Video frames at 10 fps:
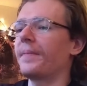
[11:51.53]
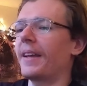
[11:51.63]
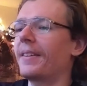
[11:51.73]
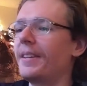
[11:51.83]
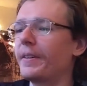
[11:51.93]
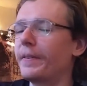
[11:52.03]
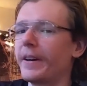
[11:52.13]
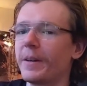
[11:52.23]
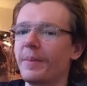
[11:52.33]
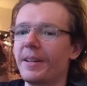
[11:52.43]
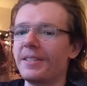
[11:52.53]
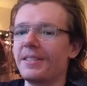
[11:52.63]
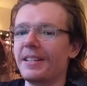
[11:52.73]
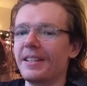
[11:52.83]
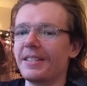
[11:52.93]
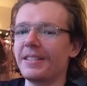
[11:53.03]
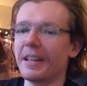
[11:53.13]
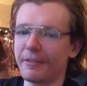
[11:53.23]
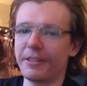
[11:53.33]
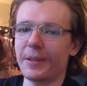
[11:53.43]
I think Firebase Z is
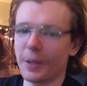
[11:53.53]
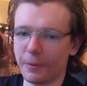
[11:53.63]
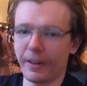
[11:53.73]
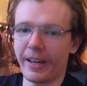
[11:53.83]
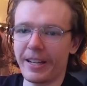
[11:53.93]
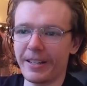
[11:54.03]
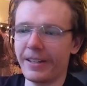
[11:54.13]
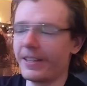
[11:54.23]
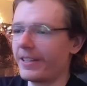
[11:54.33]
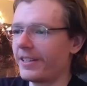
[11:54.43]
definitely overhated.